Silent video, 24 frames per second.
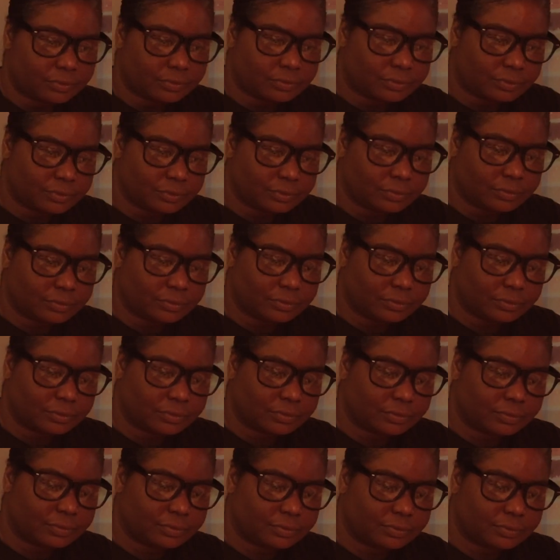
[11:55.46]

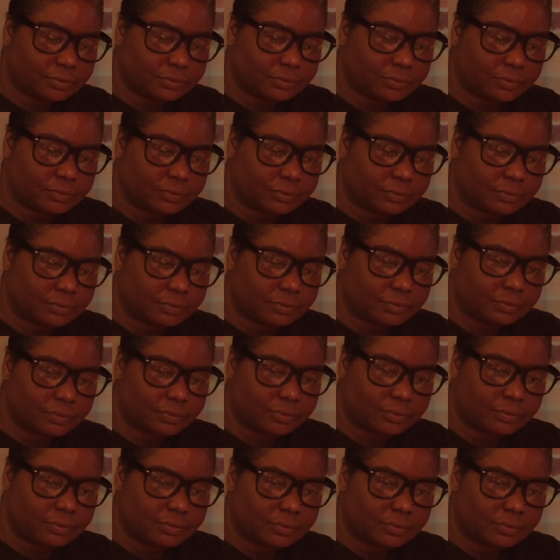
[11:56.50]
(not speaking)